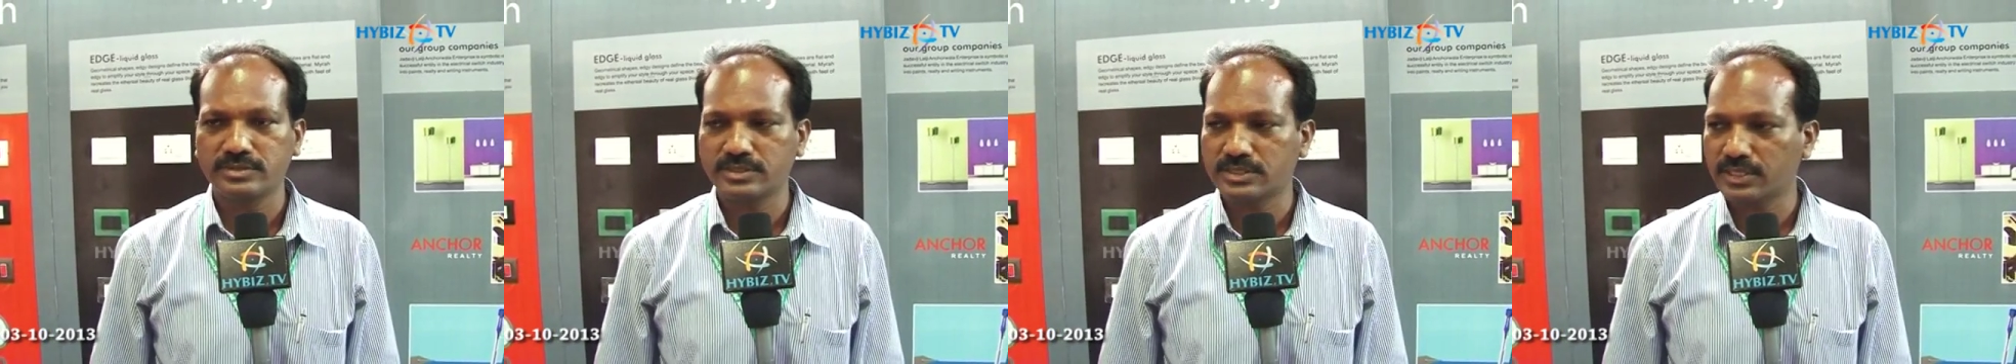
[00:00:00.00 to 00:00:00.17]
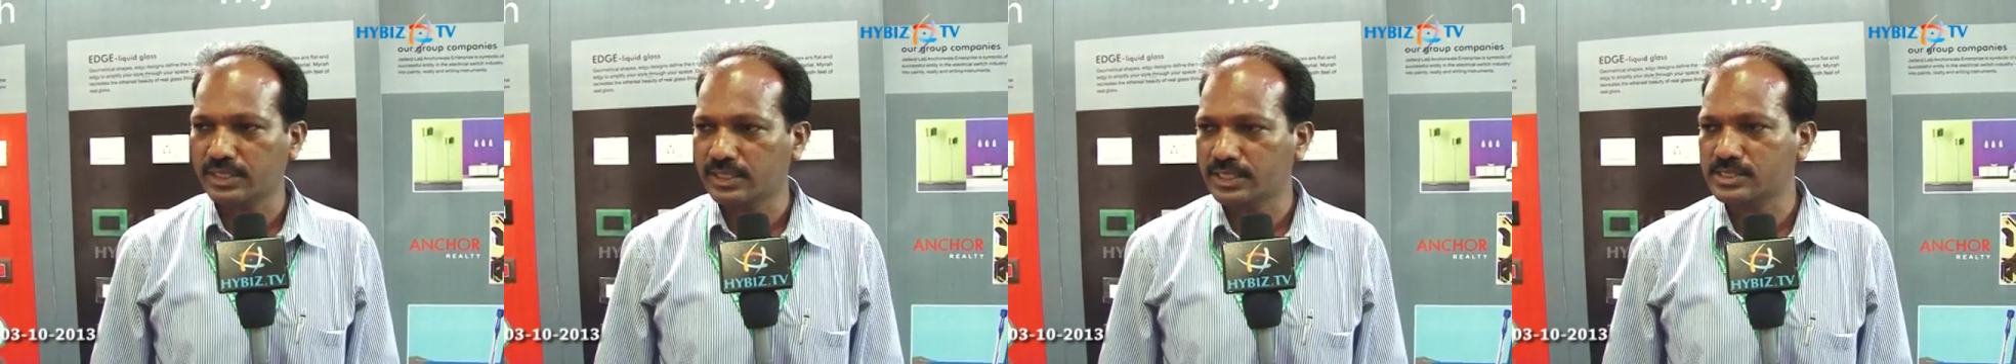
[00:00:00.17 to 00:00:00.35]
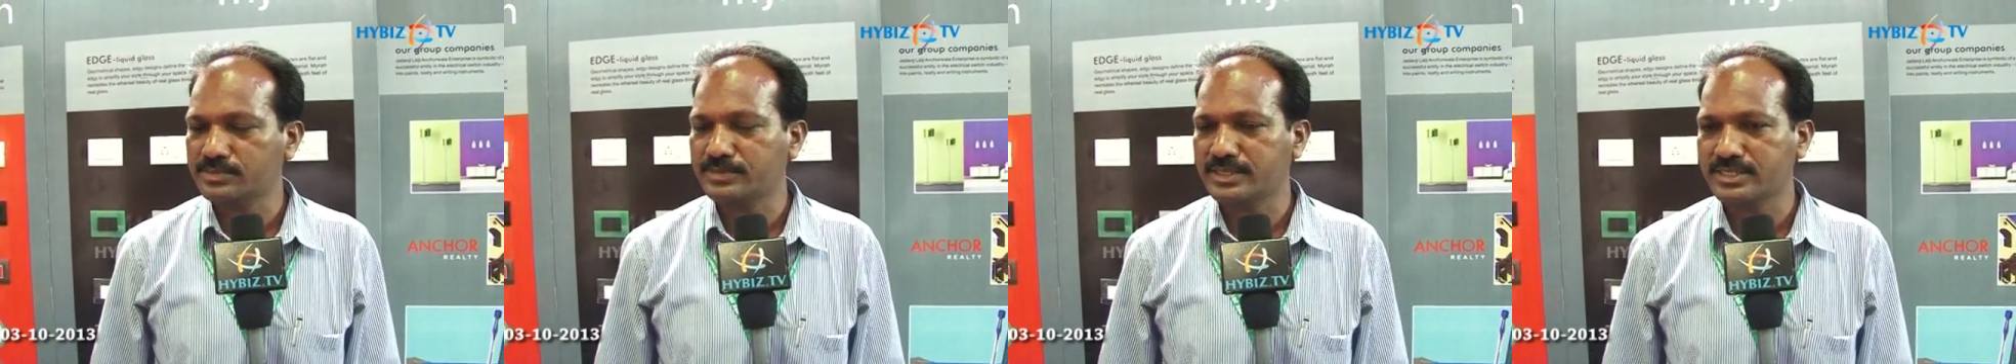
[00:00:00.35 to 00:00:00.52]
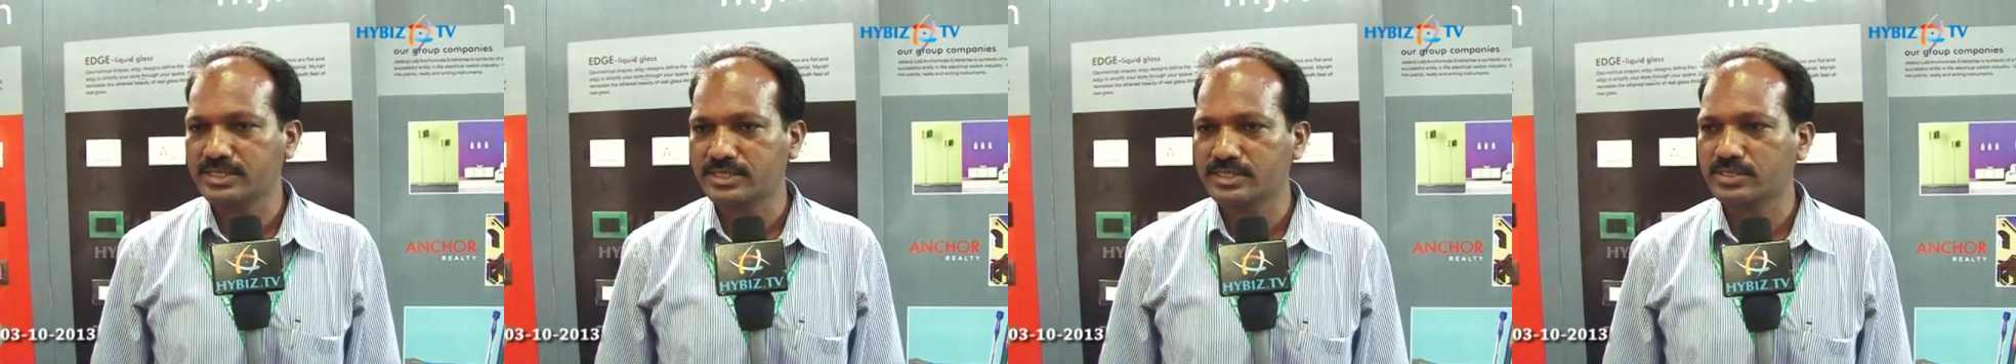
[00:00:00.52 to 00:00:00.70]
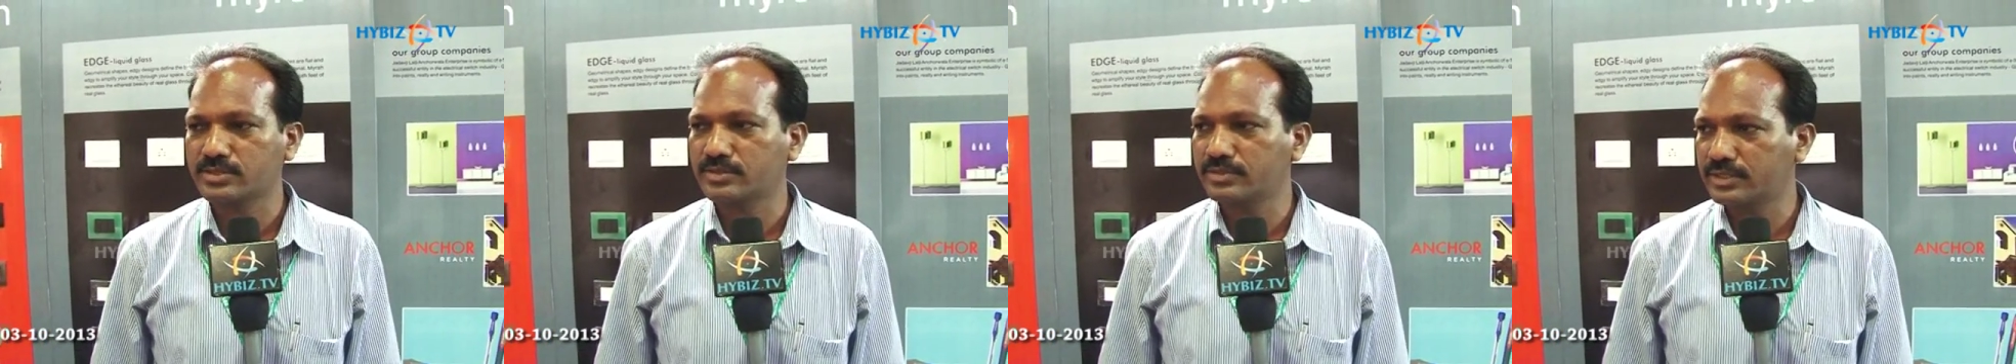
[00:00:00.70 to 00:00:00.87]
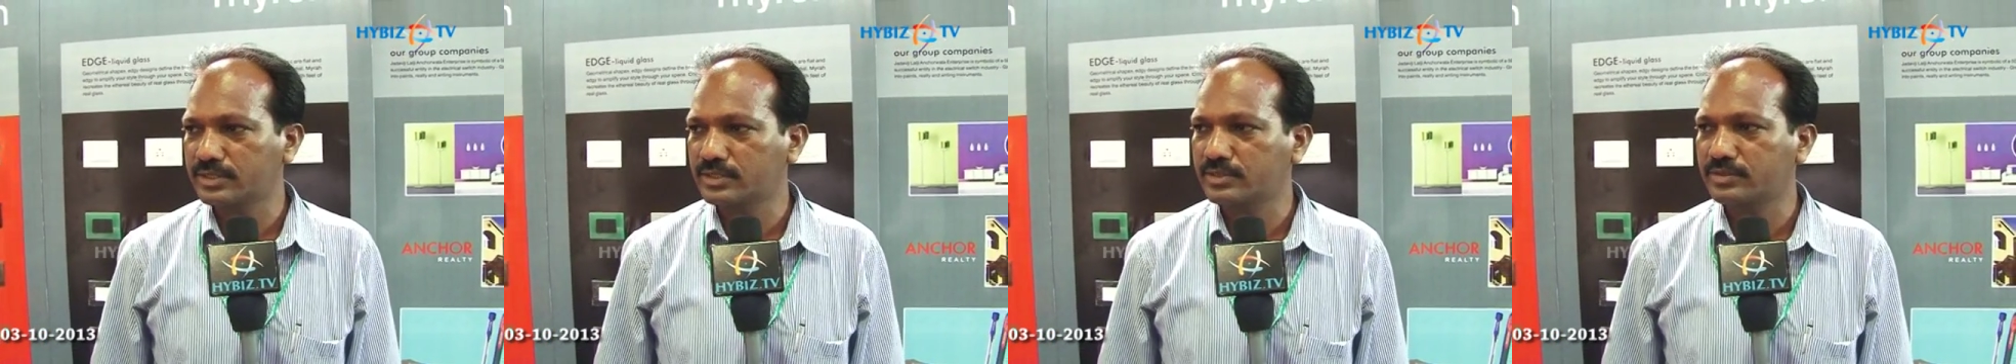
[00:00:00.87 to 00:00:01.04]
The response is
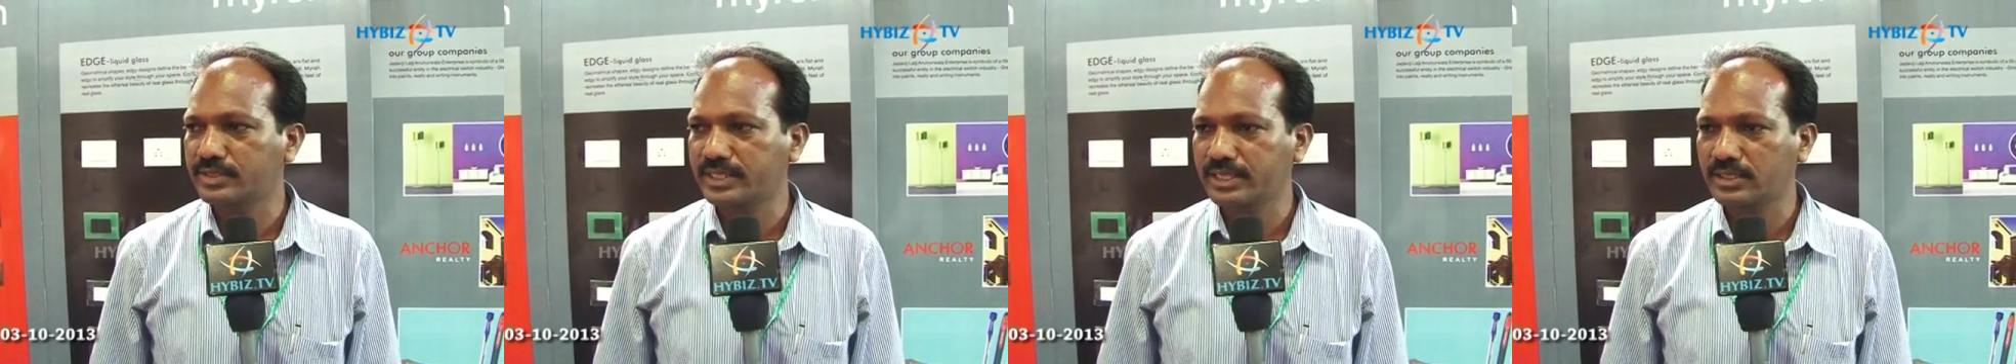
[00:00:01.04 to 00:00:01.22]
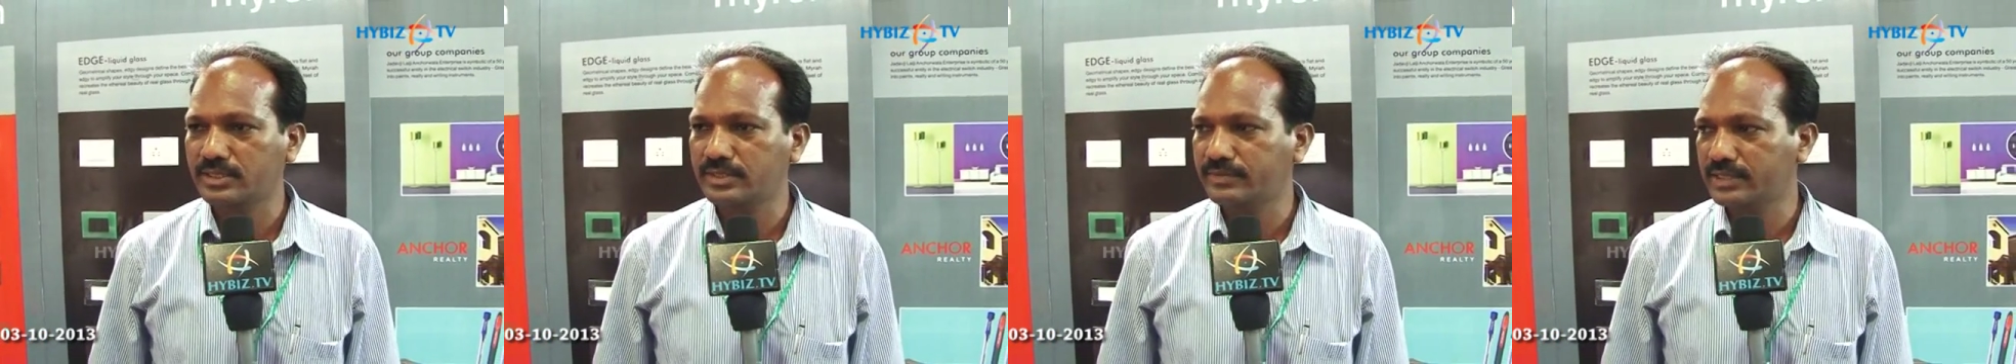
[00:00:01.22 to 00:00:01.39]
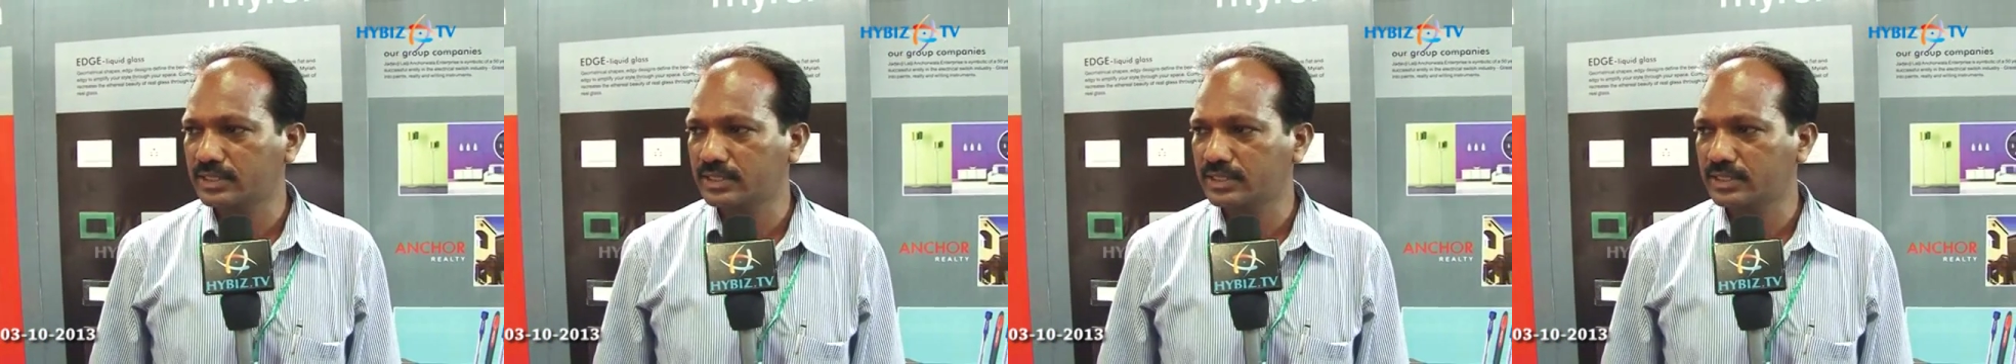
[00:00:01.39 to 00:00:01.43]
good. Today,